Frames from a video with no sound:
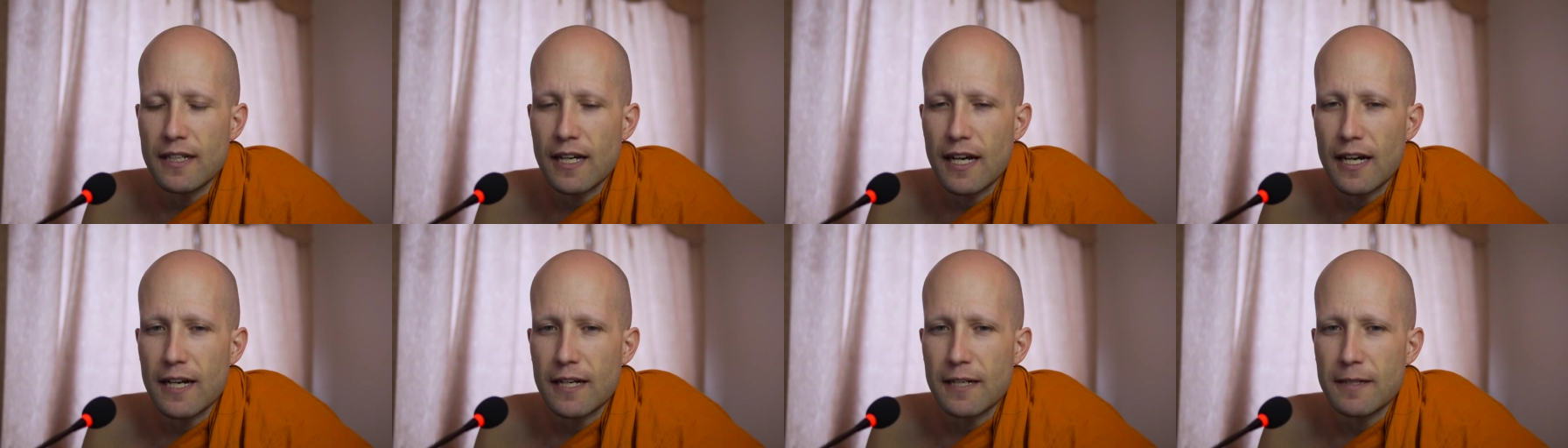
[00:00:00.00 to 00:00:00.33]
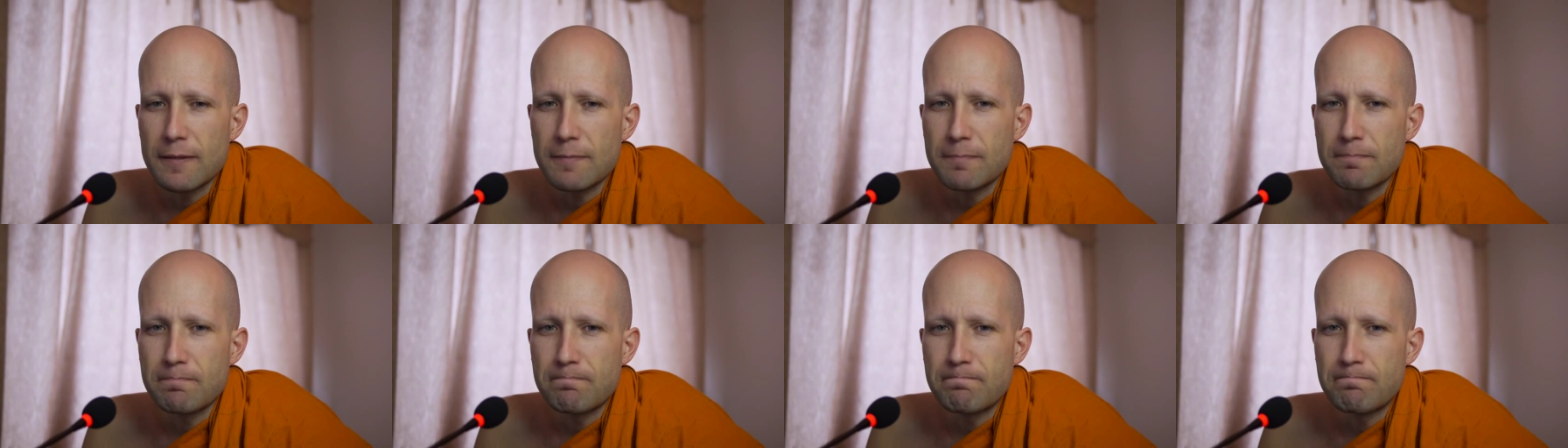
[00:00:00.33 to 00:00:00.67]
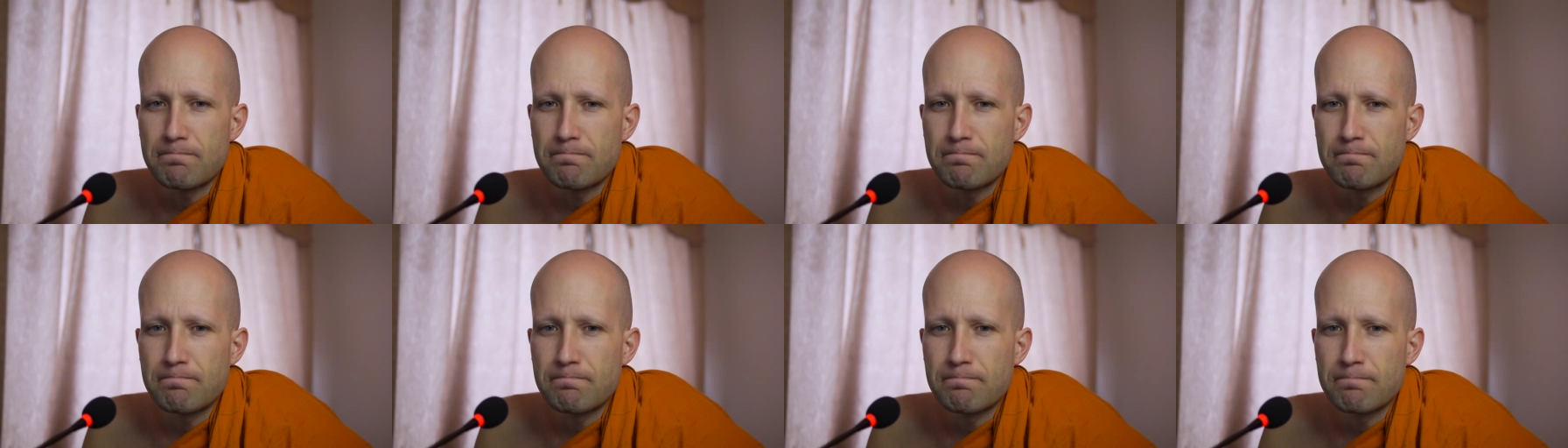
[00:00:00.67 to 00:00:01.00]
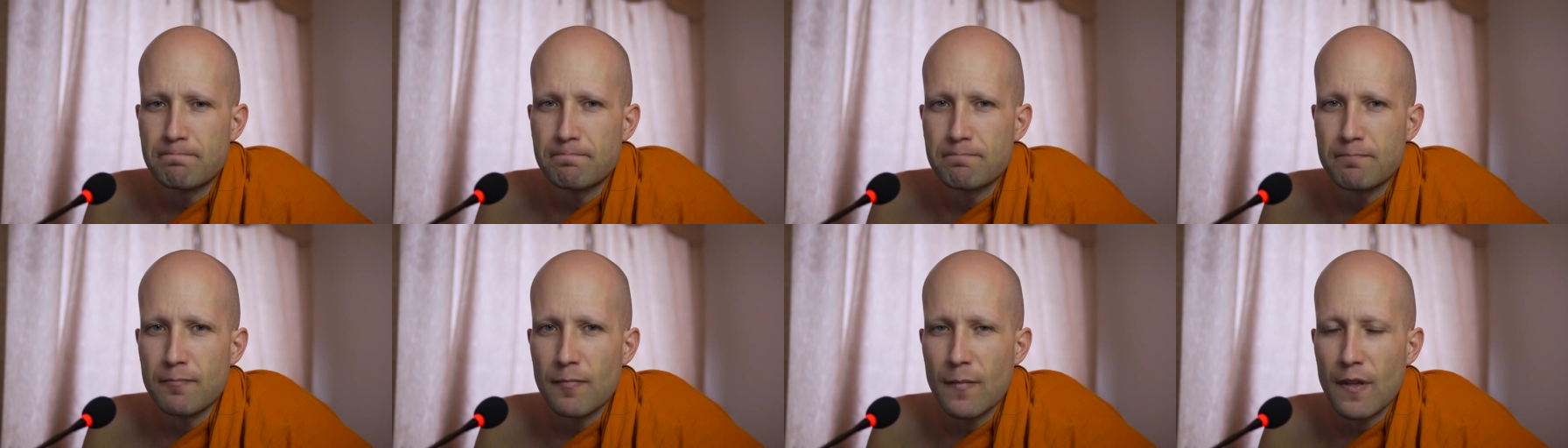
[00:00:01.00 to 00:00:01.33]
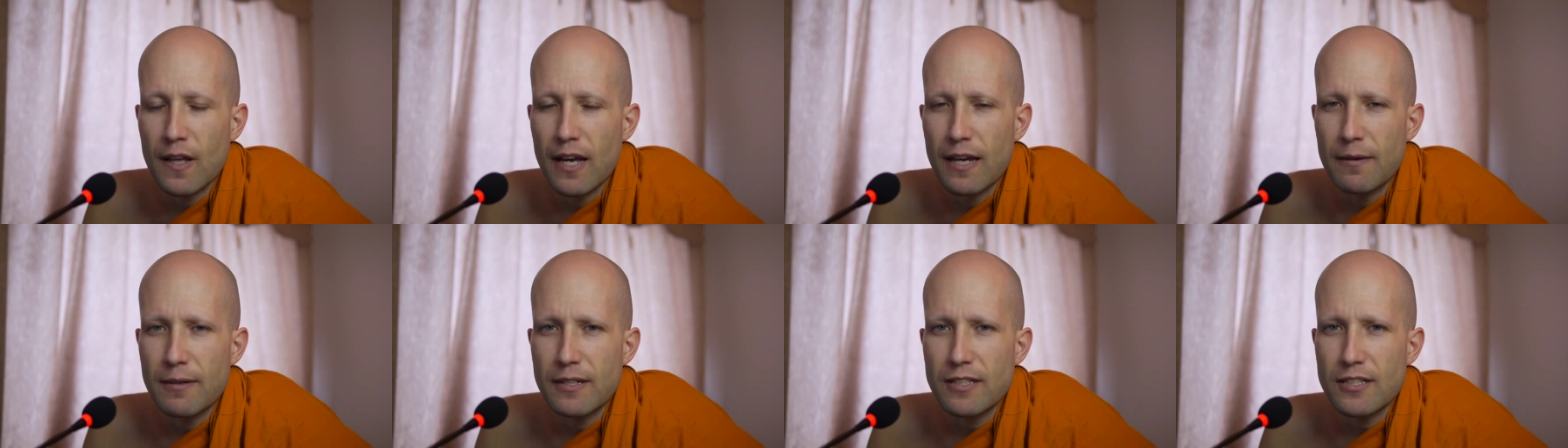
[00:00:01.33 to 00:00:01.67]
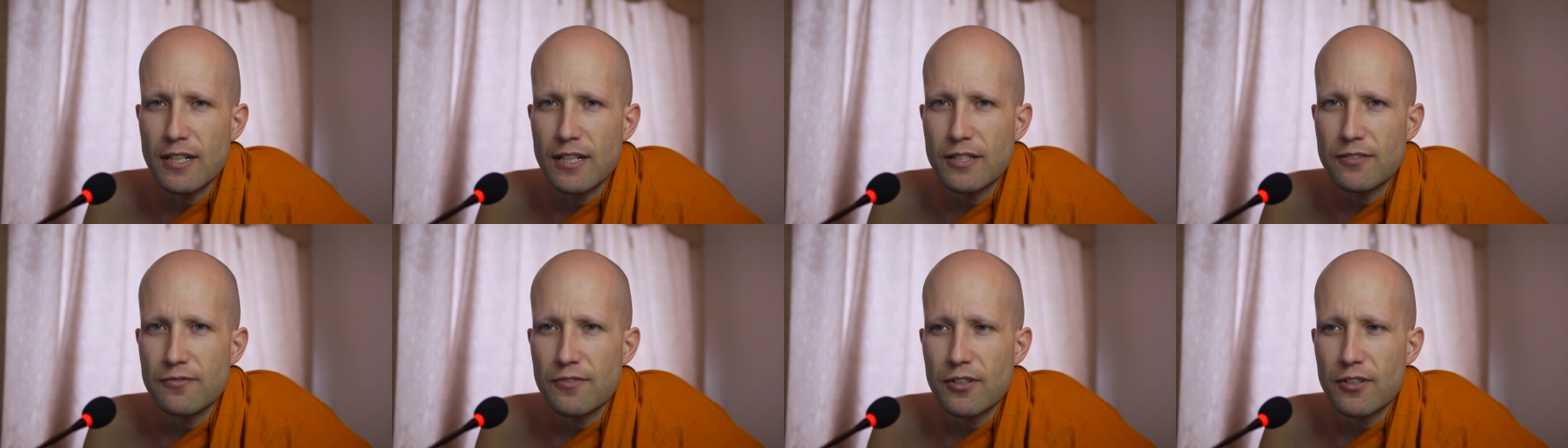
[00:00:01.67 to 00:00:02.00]
Um, I
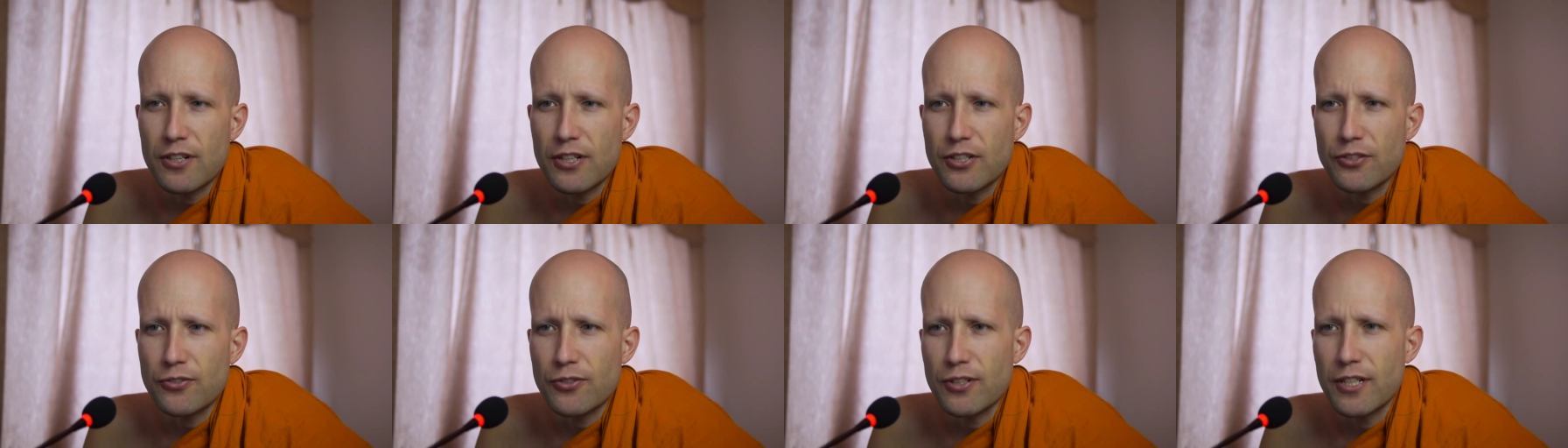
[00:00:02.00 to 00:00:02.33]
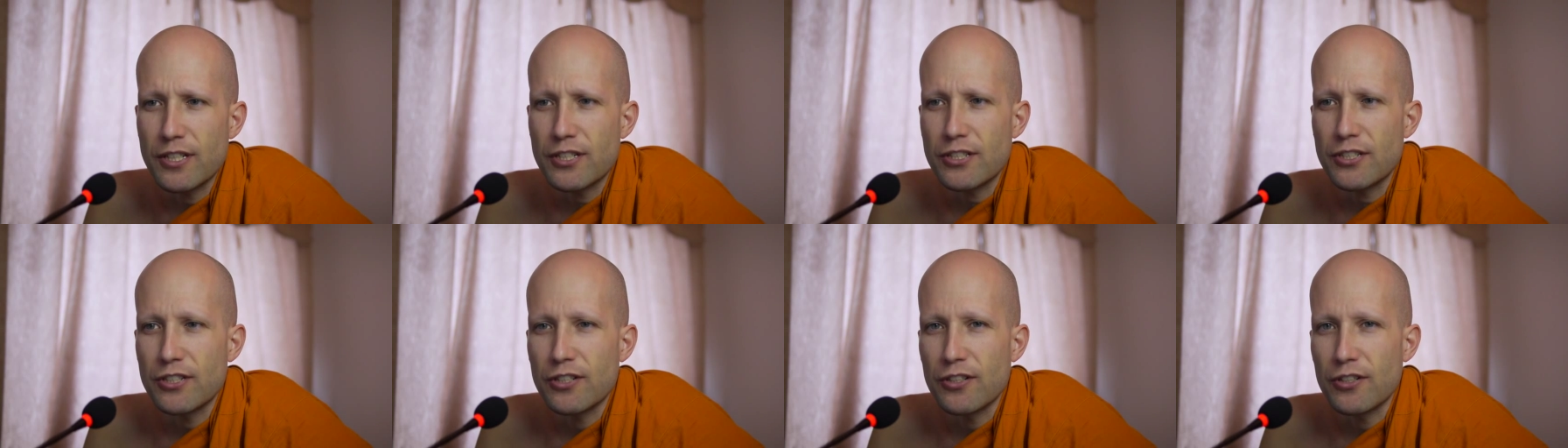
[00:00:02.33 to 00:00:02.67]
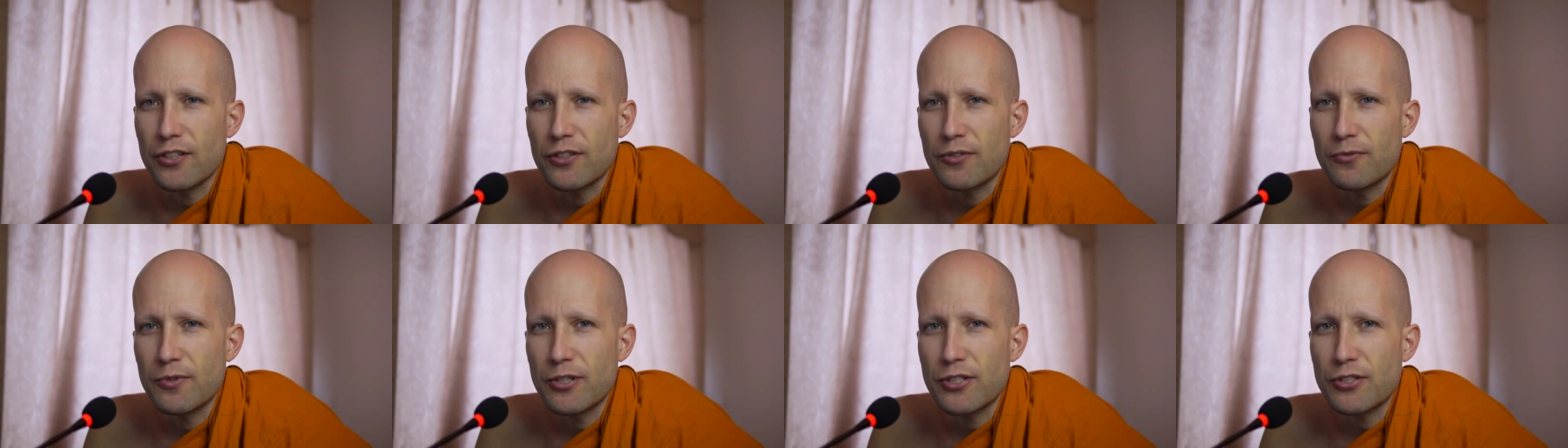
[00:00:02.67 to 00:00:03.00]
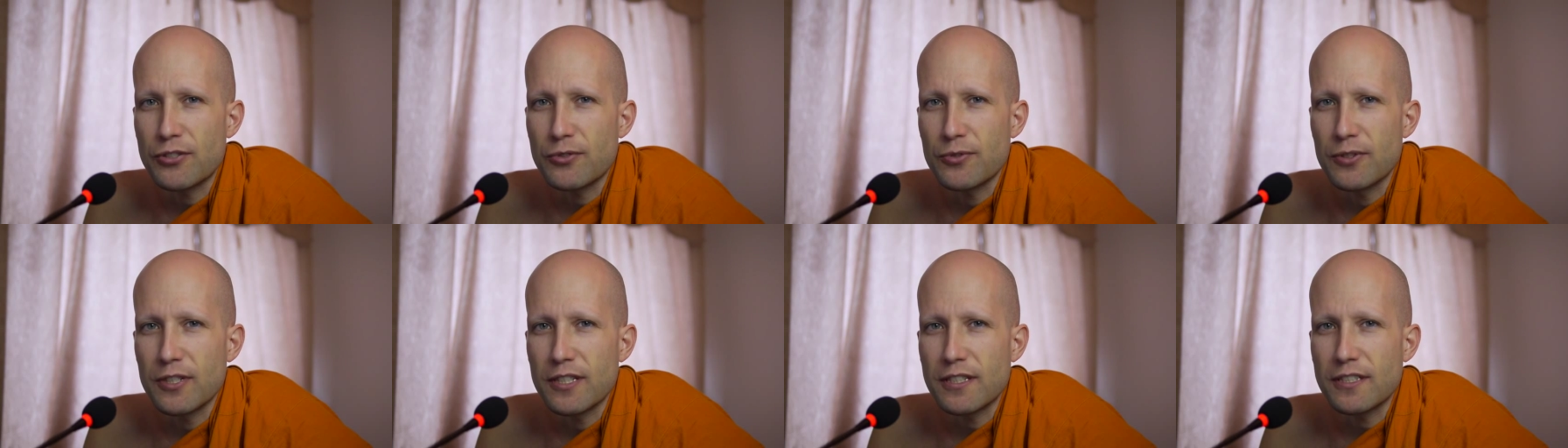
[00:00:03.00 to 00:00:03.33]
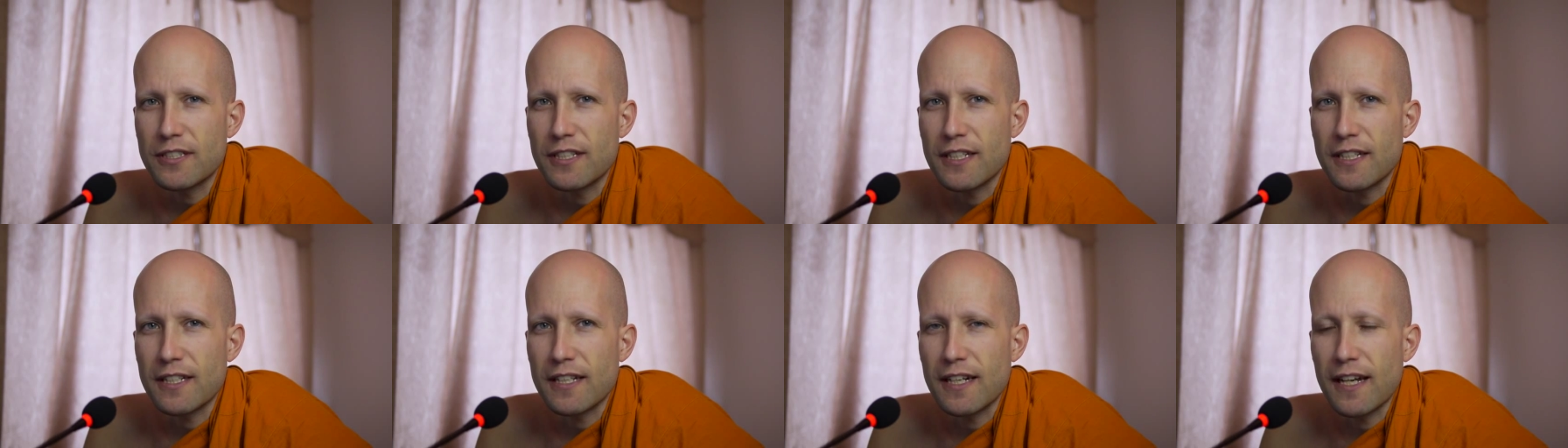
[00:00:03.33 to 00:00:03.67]
mean, it's very traditional and ritualistic,